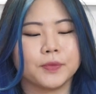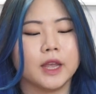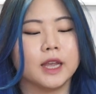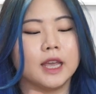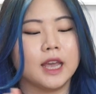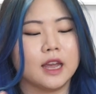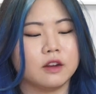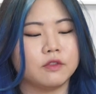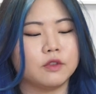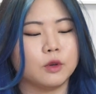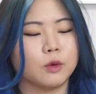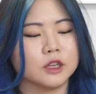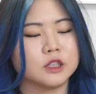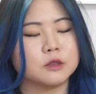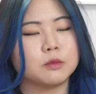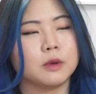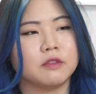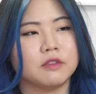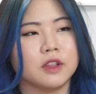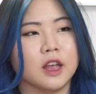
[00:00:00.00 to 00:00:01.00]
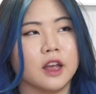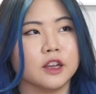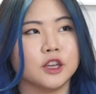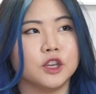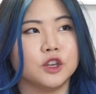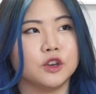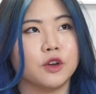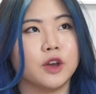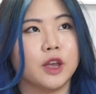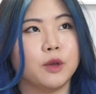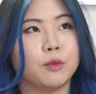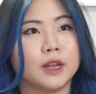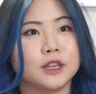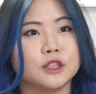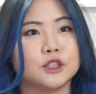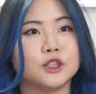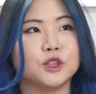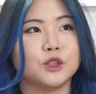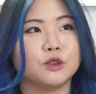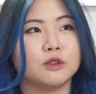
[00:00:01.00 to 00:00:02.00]
Again, if you watched my vlog, you know I
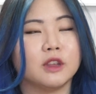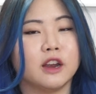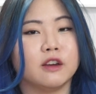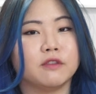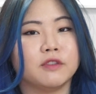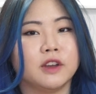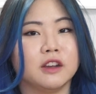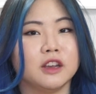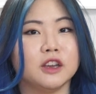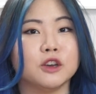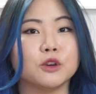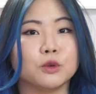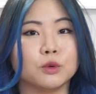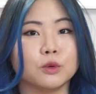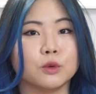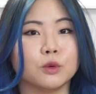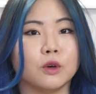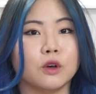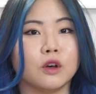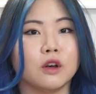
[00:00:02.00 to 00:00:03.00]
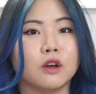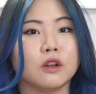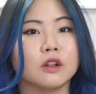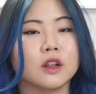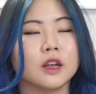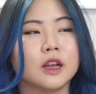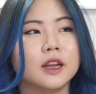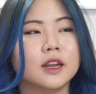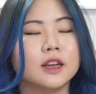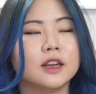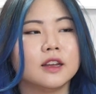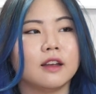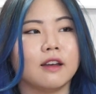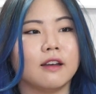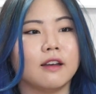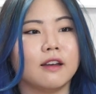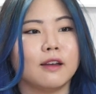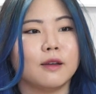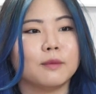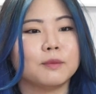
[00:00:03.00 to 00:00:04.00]
went to their very cool
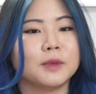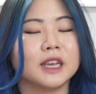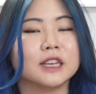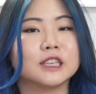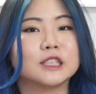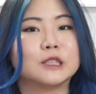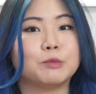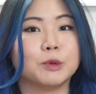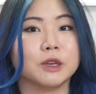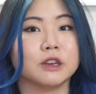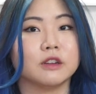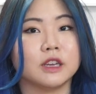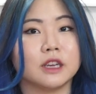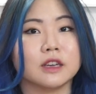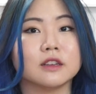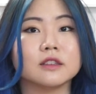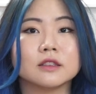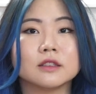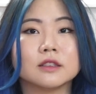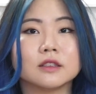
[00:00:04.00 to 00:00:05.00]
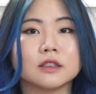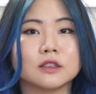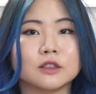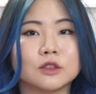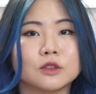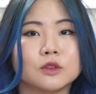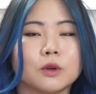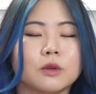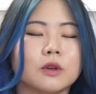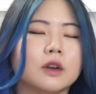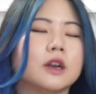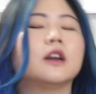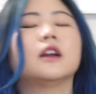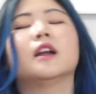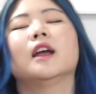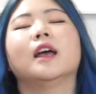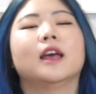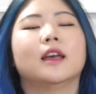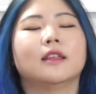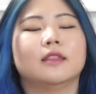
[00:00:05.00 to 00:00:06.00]
experience store
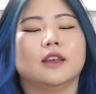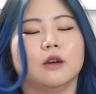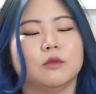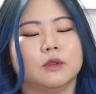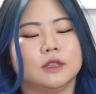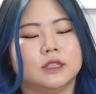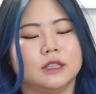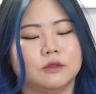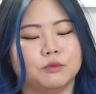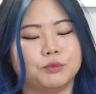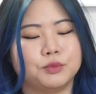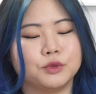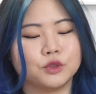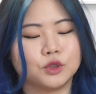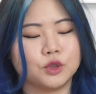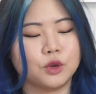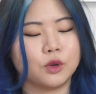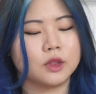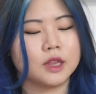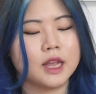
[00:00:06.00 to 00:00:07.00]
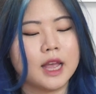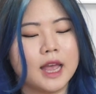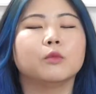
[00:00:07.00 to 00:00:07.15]
that was in Bukchon.